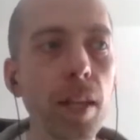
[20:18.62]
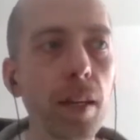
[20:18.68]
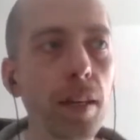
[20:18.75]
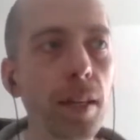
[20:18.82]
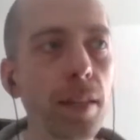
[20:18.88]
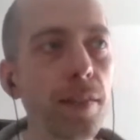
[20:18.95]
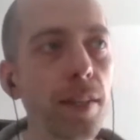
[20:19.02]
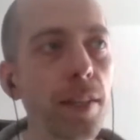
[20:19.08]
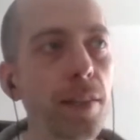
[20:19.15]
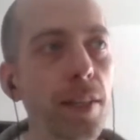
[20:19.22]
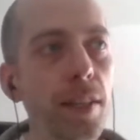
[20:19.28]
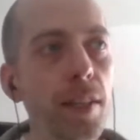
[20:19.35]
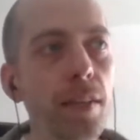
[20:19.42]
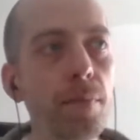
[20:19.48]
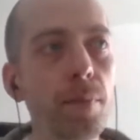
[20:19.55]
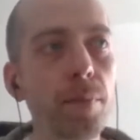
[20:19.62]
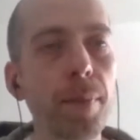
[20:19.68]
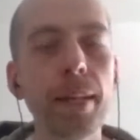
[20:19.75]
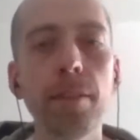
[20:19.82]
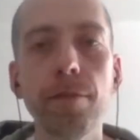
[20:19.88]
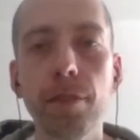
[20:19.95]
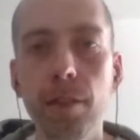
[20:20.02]
let's say, the
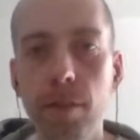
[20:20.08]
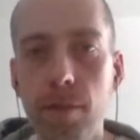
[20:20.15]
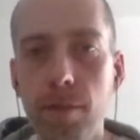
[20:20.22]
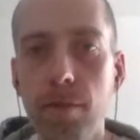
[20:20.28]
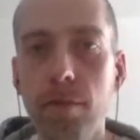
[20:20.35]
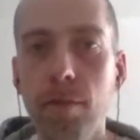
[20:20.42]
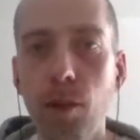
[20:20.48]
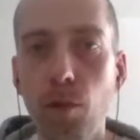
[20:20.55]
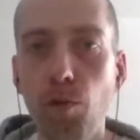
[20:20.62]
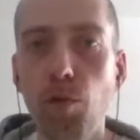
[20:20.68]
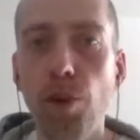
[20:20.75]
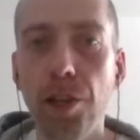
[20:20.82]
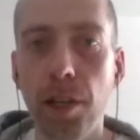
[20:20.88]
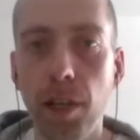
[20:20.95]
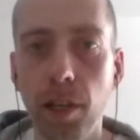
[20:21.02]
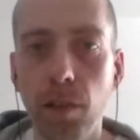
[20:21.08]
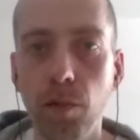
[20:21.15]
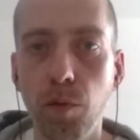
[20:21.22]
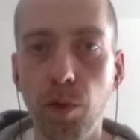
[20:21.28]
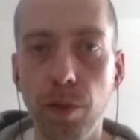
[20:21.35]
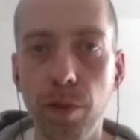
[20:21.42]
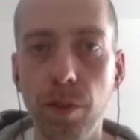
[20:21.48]
benefits of working
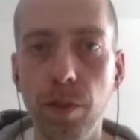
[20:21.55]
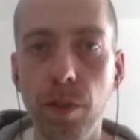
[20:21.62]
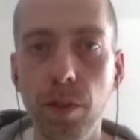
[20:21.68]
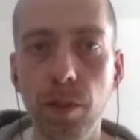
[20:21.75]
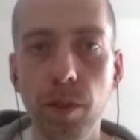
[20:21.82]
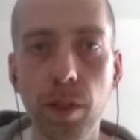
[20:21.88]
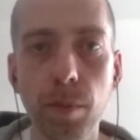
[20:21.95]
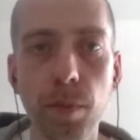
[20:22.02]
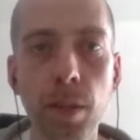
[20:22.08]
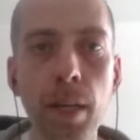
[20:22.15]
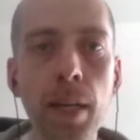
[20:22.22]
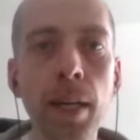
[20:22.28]
for the startup